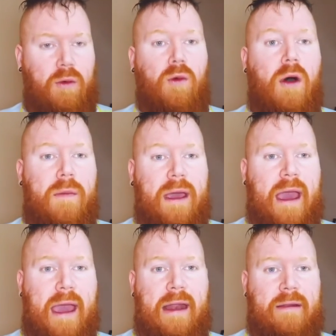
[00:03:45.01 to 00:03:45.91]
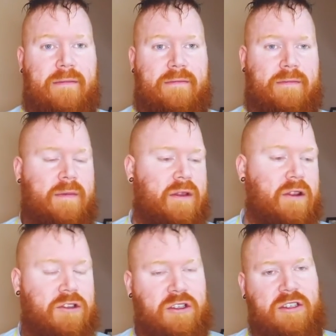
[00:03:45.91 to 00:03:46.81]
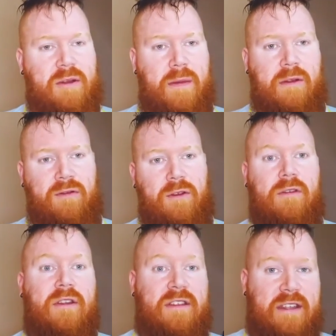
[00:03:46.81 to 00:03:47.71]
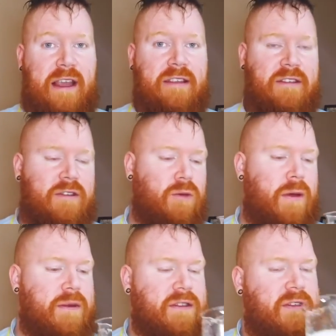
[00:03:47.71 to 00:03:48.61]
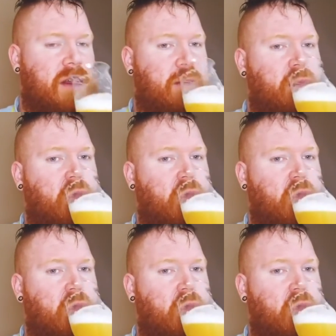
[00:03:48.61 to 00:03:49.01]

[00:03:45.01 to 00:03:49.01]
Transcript: What am I getting? Not just the mouthfeel. The taste is what I meant to say.